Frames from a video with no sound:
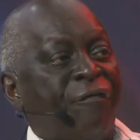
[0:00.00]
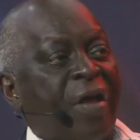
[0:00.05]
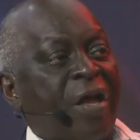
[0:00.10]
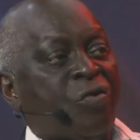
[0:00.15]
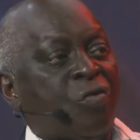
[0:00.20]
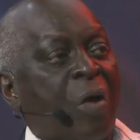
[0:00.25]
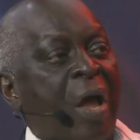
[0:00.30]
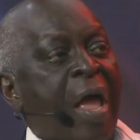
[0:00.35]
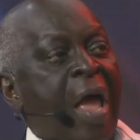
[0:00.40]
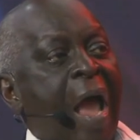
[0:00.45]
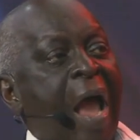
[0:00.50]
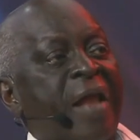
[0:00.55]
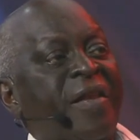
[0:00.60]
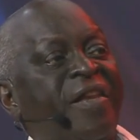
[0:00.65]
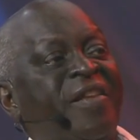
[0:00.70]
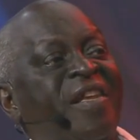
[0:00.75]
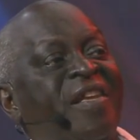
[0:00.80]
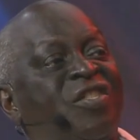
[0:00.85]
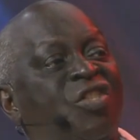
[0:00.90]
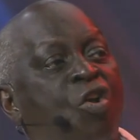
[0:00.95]
And it is
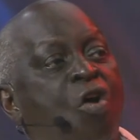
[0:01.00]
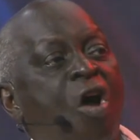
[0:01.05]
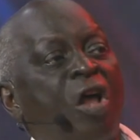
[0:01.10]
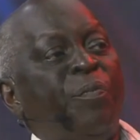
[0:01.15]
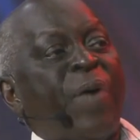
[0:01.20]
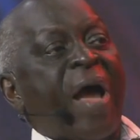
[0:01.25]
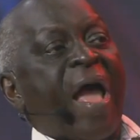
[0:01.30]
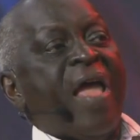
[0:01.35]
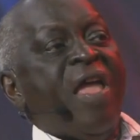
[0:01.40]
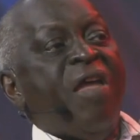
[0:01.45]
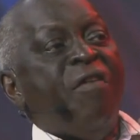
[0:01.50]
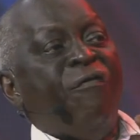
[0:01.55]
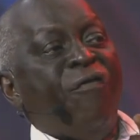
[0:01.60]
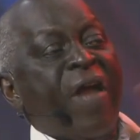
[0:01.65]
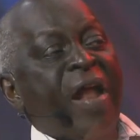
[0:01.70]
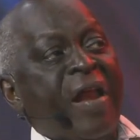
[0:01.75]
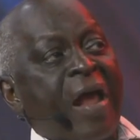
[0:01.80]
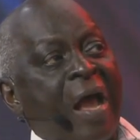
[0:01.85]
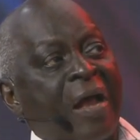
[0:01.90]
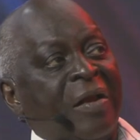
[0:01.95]
caused by a variant.
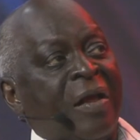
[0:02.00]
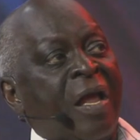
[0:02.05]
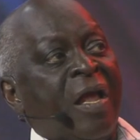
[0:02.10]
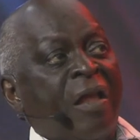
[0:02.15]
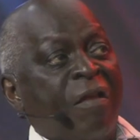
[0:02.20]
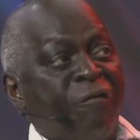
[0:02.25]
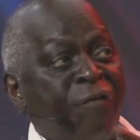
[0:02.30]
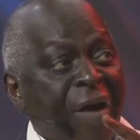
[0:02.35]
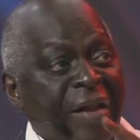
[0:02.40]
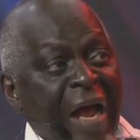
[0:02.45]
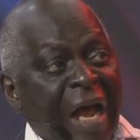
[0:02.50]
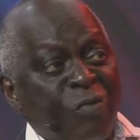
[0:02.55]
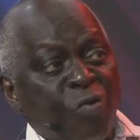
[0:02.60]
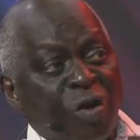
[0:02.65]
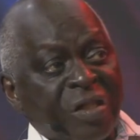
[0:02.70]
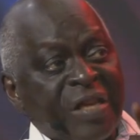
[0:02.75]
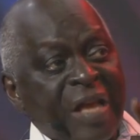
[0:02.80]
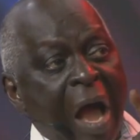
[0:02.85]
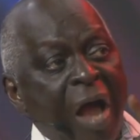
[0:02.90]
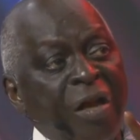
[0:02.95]
In fact, that was how it
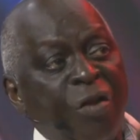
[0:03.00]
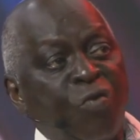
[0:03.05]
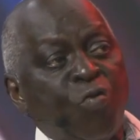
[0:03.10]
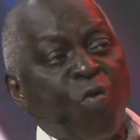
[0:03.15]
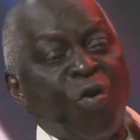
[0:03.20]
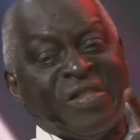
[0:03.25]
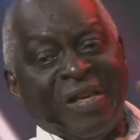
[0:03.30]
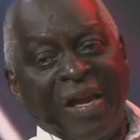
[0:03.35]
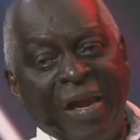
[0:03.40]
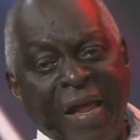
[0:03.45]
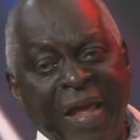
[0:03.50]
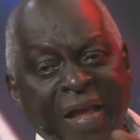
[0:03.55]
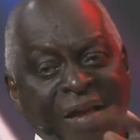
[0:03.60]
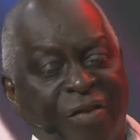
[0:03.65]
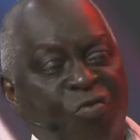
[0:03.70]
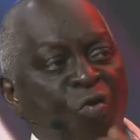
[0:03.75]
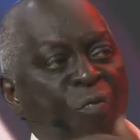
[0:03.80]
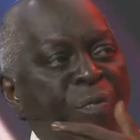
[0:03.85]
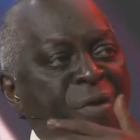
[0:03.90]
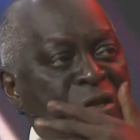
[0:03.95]
was linked to
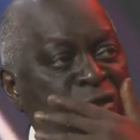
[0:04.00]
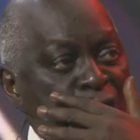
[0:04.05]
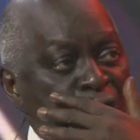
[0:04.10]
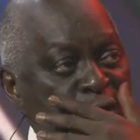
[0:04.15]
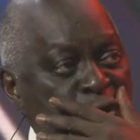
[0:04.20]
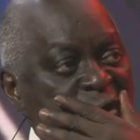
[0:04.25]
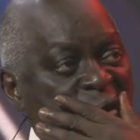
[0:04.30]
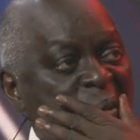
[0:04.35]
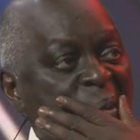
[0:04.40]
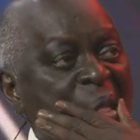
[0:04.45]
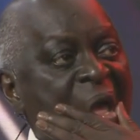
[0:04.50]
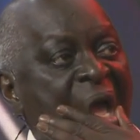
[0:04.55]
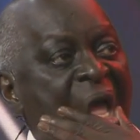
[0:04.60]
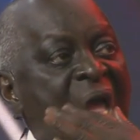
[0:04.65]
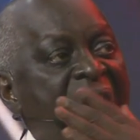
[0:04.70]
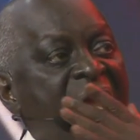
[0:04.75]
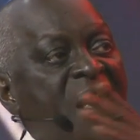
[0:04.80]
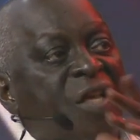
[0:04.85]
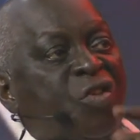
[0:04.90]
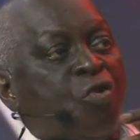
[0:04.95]
measles. It's
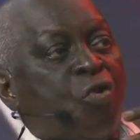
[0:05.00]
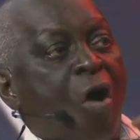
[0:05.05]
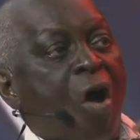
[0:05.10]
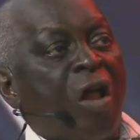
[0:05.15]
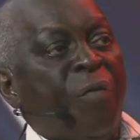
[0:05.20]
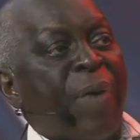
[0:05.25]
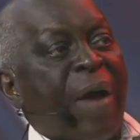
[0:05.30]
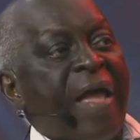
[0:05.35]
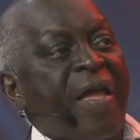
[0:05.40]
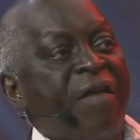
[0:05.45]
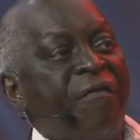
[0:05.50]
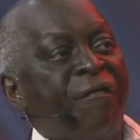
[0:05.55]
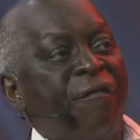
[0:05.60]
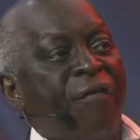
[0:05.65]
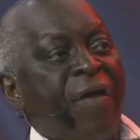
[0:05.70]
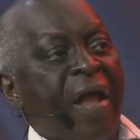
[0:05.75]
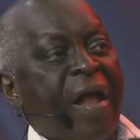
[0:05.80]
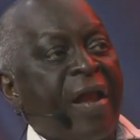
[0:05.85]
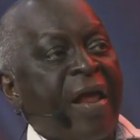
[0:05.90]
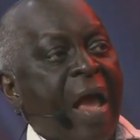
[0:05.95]
caused by a
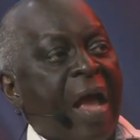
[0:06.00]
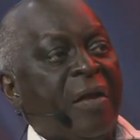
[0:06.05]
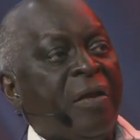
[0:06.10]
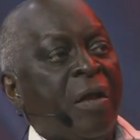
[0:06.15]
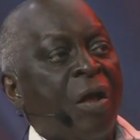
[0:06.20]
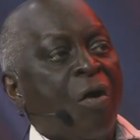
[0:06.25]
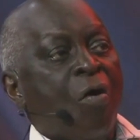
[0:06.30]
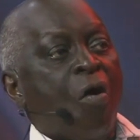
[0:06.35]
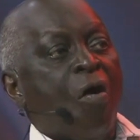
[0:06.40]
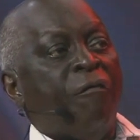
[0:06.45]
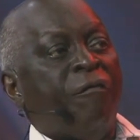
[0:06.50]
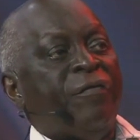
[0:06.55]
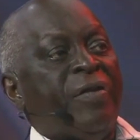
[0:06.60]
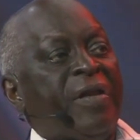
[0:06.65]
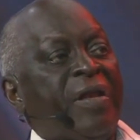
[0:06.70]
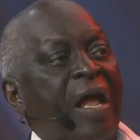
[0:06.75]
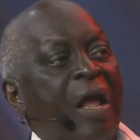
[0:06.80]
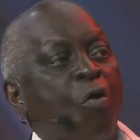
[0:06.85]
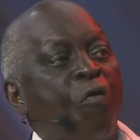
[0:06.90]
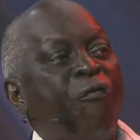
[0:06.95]
variant of a
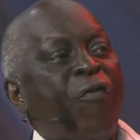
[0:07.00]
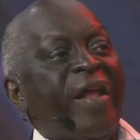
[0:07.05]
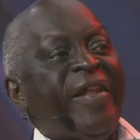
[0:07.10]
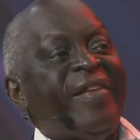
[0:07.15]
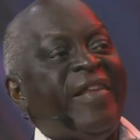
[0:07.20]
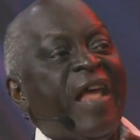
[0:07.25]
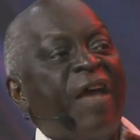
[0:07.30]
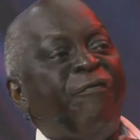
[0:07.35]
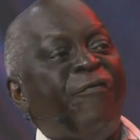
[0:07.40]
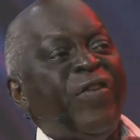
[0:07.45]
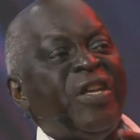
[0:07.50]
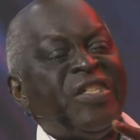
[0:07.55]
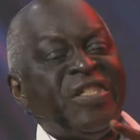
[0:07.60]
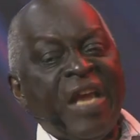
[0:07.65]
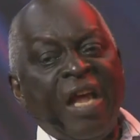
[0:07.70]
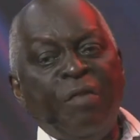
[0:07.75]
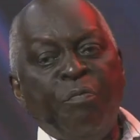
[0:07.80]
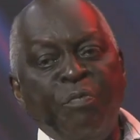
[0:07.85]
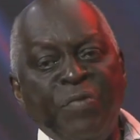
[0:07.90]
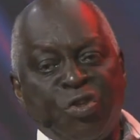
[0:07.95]
deficient
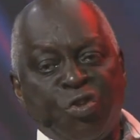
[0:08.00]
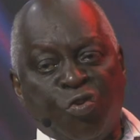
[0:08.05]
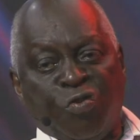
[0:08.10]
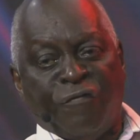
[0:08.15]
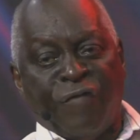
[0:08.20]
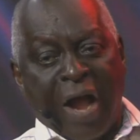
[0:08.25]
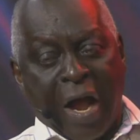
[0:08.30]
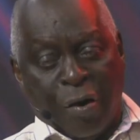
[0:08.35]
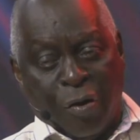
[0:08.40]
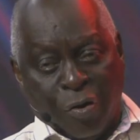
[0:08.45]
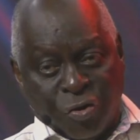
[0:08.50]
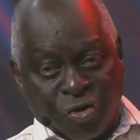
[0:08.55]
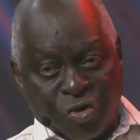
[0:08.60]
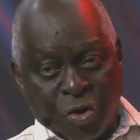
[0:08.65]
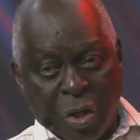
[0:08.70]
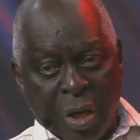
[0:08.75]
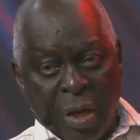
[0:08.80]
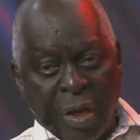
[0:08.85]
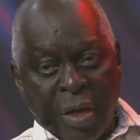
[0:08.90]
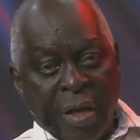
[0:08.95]
measles virus.
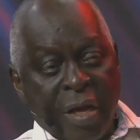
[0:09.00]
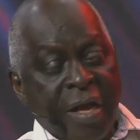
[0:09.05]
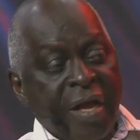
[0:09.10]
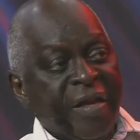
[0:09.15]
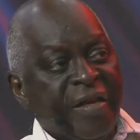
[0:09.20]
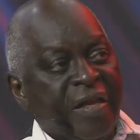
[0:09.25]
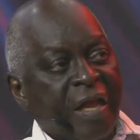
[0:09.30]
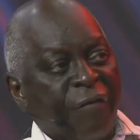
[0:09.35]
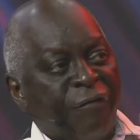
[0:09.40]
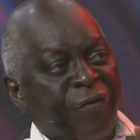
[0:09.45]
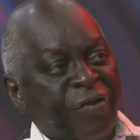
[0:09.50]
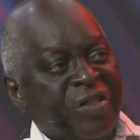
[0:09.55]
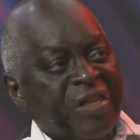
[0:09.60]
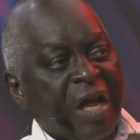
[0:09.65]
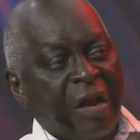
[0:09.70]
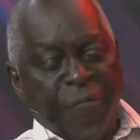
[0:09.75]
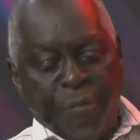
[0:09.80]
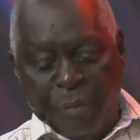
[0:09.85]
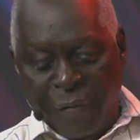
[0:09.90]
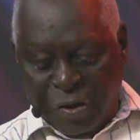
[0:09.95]
A deficient
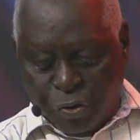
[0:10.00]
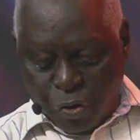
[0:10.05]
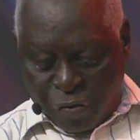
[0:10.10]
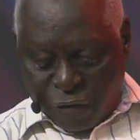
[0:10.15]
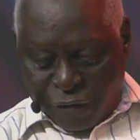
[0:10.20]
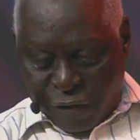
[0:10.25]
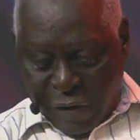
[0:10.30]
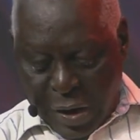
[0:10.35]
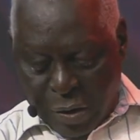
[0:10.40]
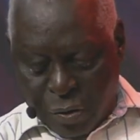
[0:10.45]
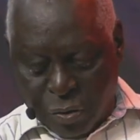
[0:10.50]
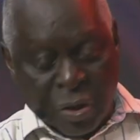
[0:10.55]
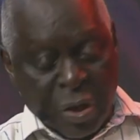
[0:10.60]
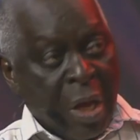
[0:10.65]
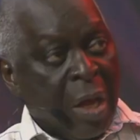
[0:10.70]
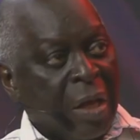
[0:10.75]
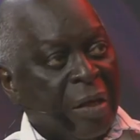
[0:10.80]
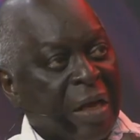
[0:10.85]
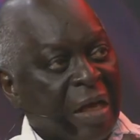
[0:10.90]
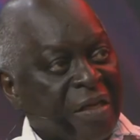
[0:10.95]
measles virus. That
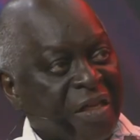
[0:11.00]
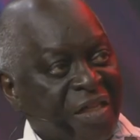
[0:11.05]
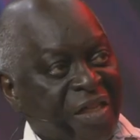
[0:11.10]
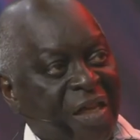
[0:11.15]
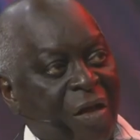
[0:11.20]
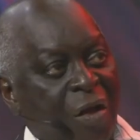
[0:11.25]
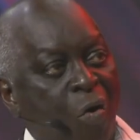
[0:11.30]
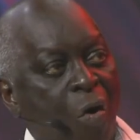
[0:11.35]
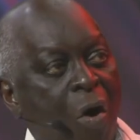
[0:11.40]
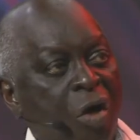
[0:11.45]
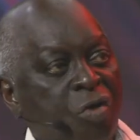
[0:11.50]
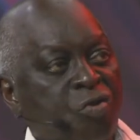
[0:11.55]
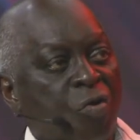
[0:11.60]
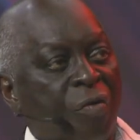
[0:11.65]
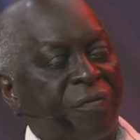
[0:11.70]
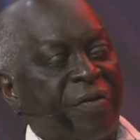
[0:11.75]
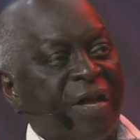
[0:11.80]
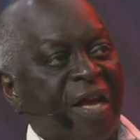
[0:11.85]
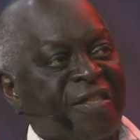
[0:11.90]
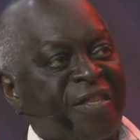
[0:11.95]
is the cause of the
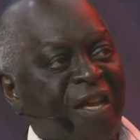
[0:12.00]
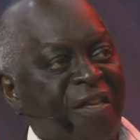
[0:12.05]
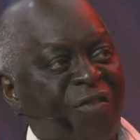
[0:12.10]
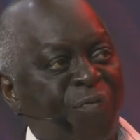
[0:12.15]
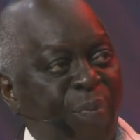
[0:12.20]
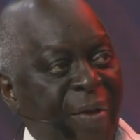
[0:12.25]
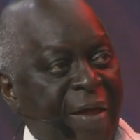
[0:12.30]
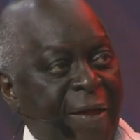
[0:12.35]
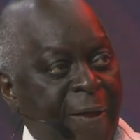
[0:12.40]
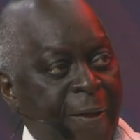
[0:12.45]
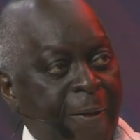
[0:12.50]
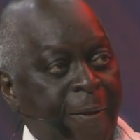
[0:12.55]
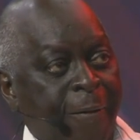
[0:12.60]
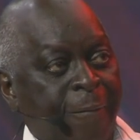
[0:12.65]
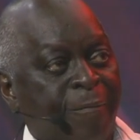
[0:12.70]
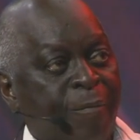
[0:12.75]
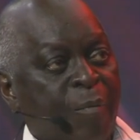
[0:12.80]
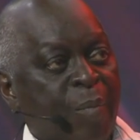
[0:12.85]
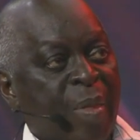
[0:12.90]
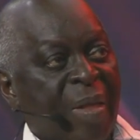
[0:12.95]
SSPE.
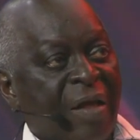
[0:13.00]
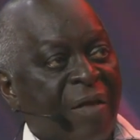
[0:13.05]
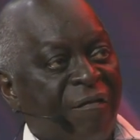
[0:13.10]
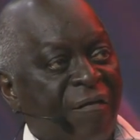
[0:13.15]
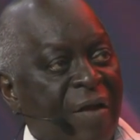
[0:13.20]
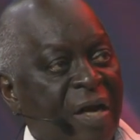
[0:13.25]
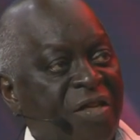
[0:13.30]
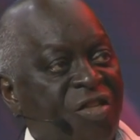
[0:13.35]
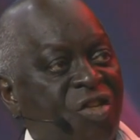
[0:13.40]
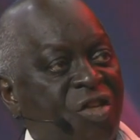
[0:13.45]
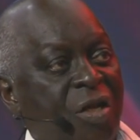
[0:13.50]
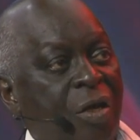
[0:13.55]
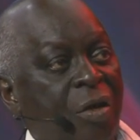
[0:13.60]
Very serious.